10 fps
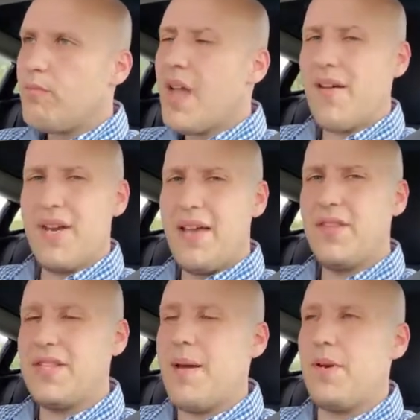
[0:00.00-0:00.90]
I haven't had
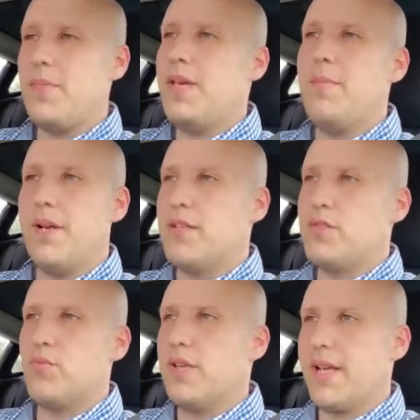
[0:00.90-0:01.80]
this happen to me, but it's
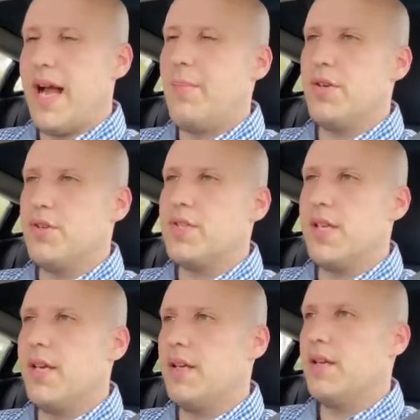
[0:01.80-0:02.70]
really common. You'll
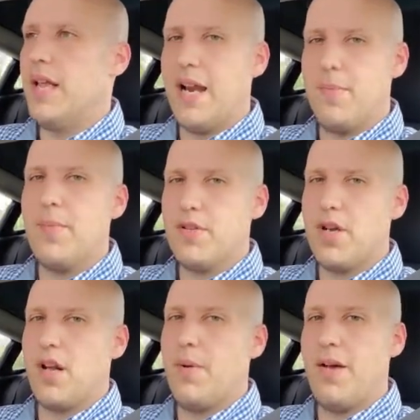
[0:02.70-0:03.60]
see it. A lot of people
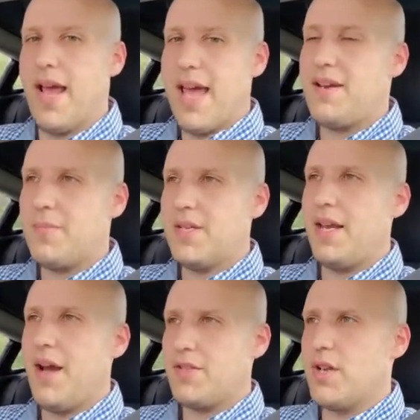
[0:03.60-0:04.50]
talk about, I had an update,
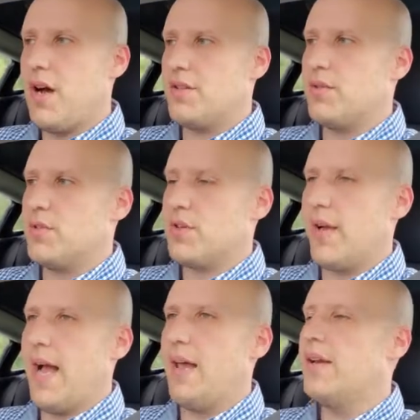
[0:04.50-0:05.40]
now it's gone, so what's
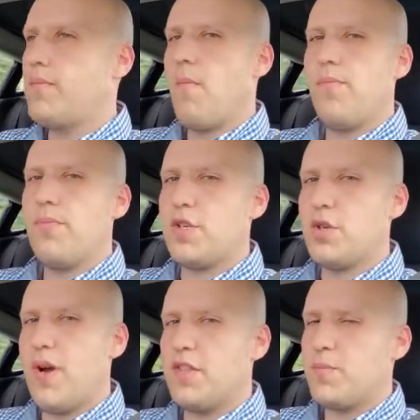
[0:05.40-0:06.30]
going on? I'm not
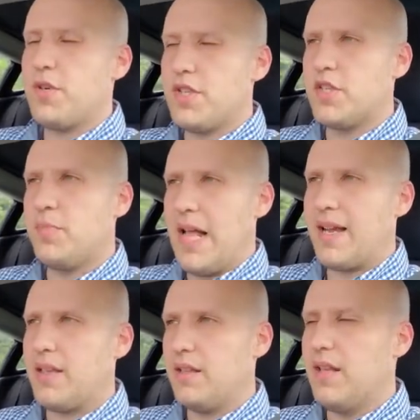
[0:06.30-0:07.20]
sure why this person is
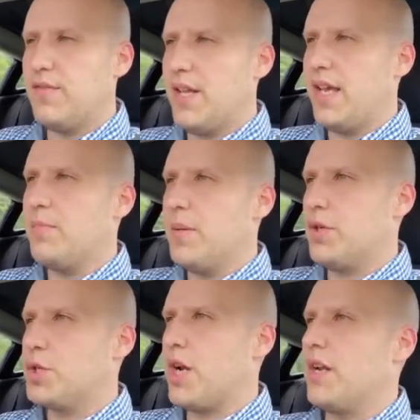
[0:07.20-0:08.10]
blocking the left lane. People
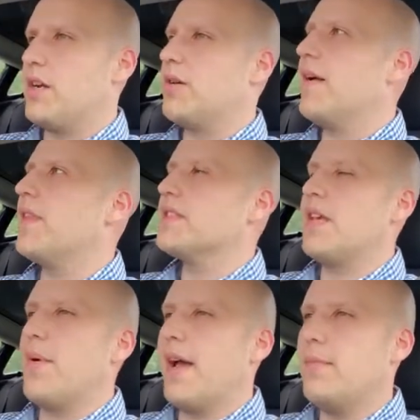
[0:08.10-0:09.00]
are trying to get around this
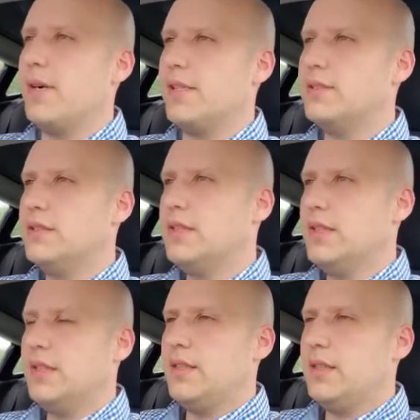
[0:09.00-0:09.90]
semi, but
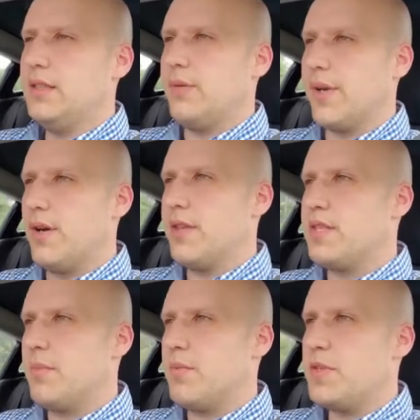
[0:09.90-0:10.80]
here we go. They
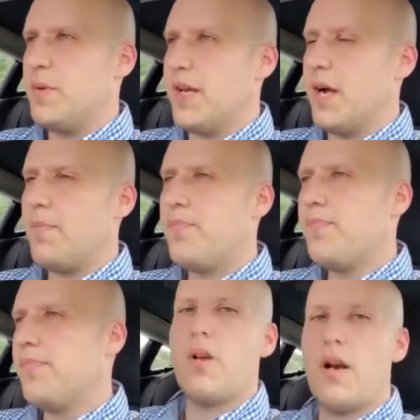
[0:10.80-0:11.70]
seem to be speeding up.
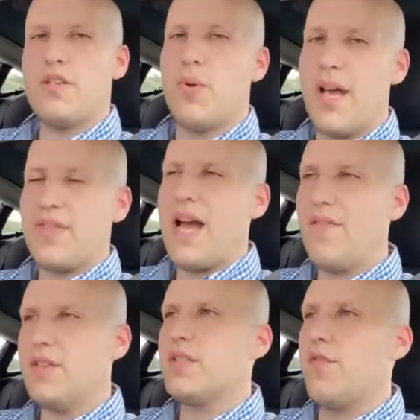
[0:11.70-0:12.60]
All right, so we got the
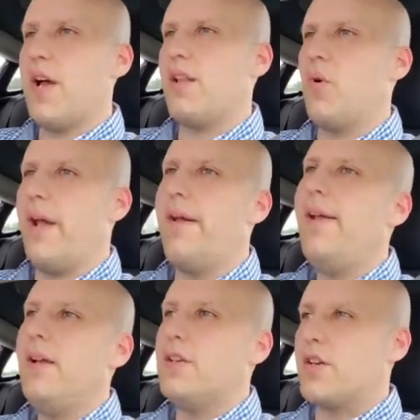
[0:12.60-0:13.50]
obvious stuff out of the way.
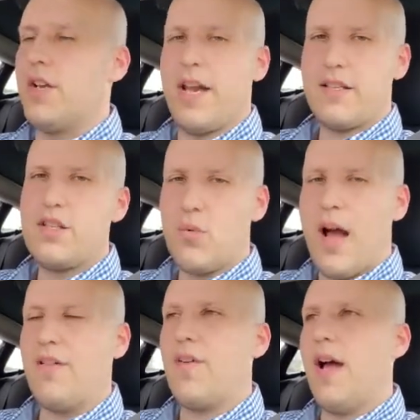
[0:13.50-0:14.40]
You're connected to
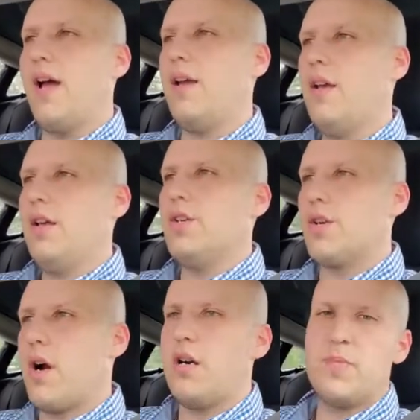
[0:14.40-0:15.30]
Wi-Fi.
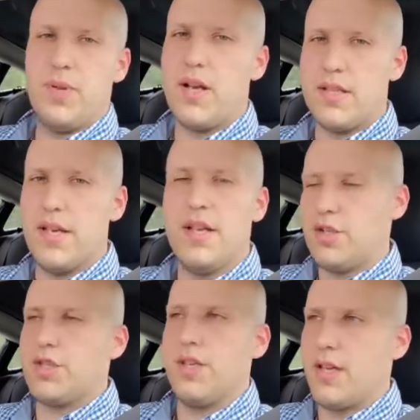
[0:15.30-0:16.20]
Your car is plugged in,
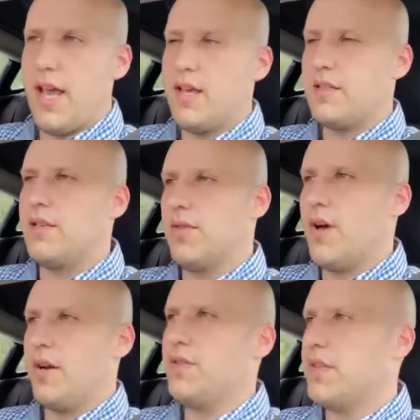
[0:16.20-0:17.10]
just in case, even though
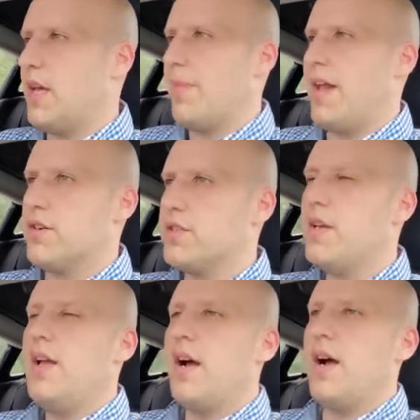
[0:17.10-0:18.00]
I don't think that matters.
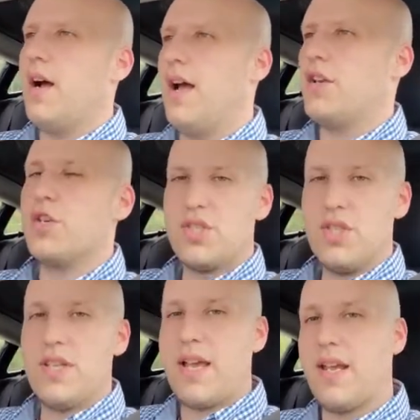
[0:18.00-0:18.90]
And you're
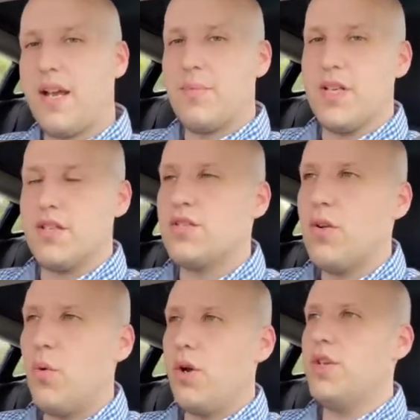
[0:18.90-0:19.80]
still not getting updates.
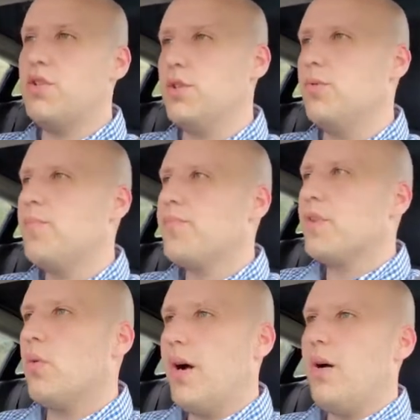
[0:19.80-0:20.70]
What do you do?
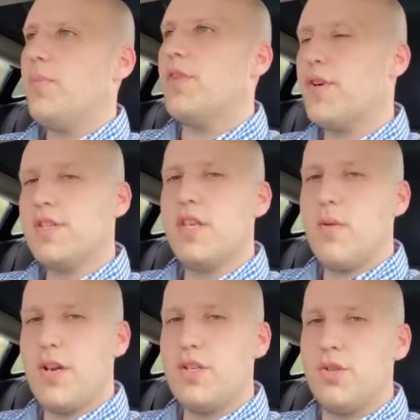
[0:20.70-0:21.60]
Well, the first thing
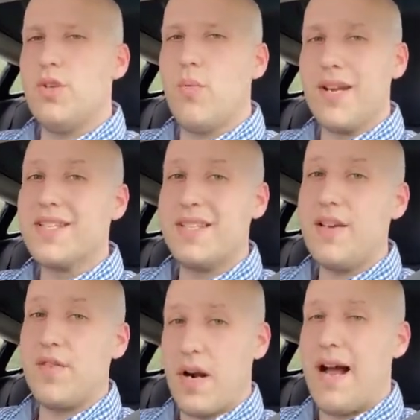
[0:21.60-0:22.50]
you want to do, you want to see
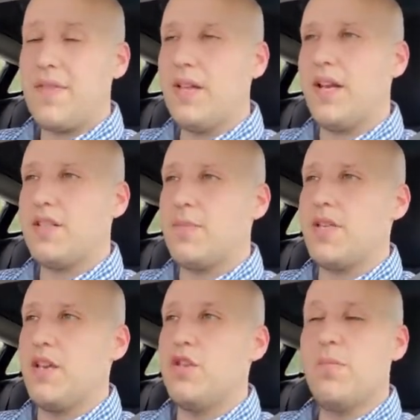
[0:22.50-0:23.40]
if you're on the latest
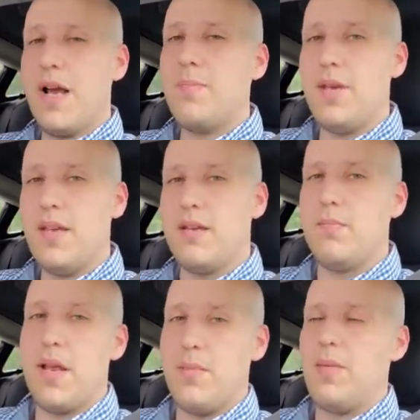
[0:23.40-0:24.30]
update. You might be,
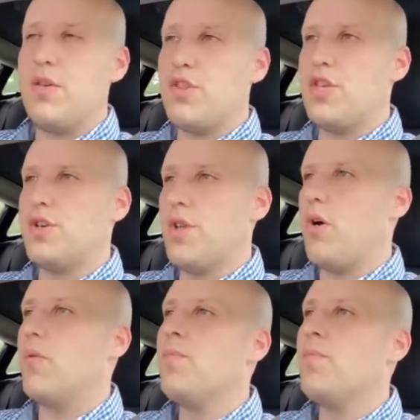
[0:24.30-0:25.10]
and maybe you think you don't.